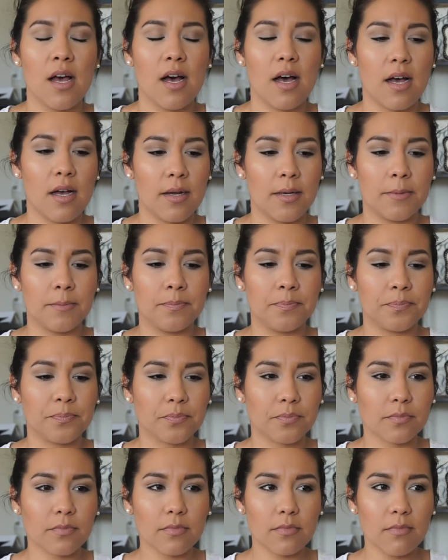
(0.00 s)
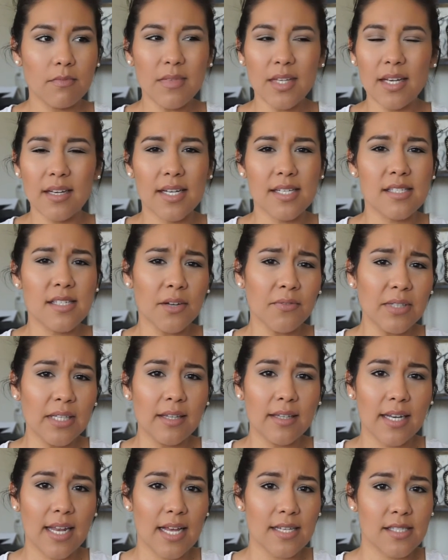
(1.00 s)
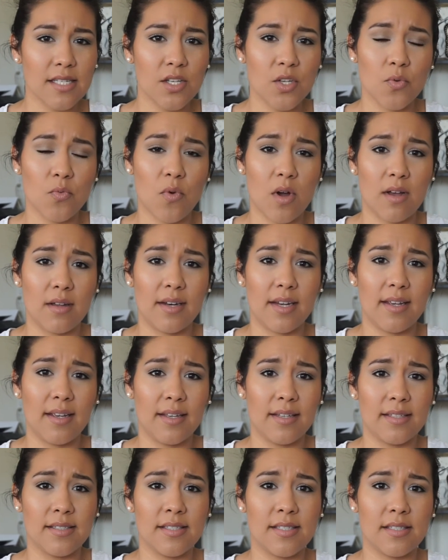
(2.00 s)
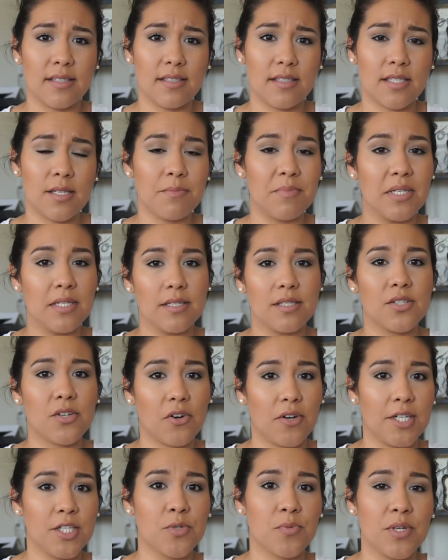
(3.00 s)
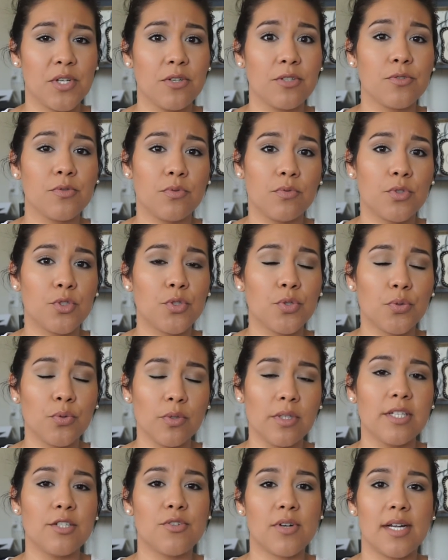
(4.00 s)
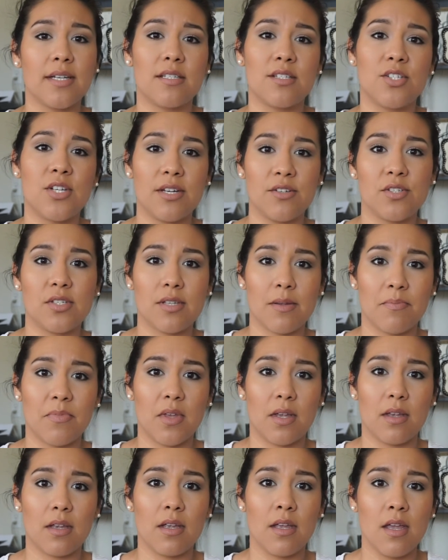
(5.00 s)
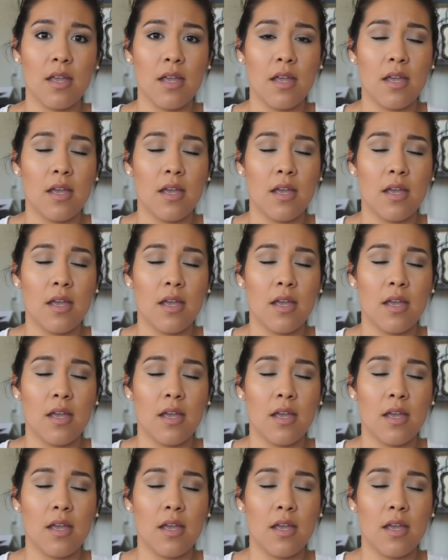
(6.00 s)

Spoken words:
Because definitely the last thing you want is to be discouraged when you're truly trying to change something